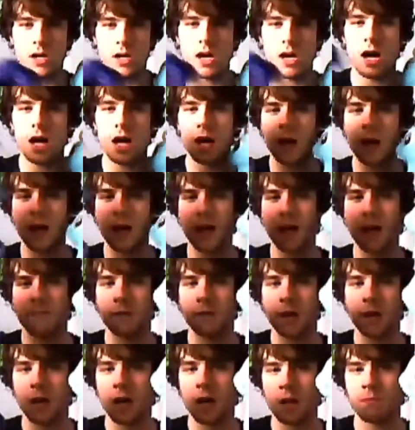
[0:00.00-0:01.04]
I
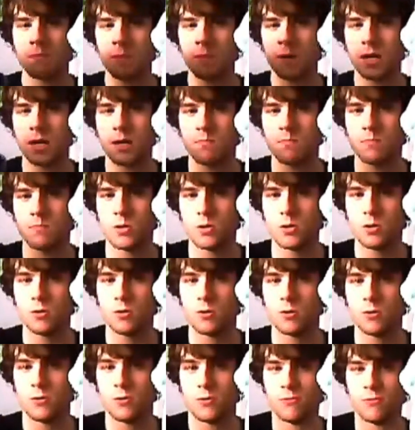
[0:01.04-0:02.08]
am Nightmare
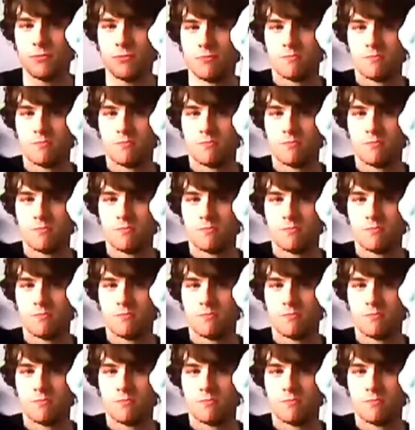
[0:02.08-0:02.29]
Moon.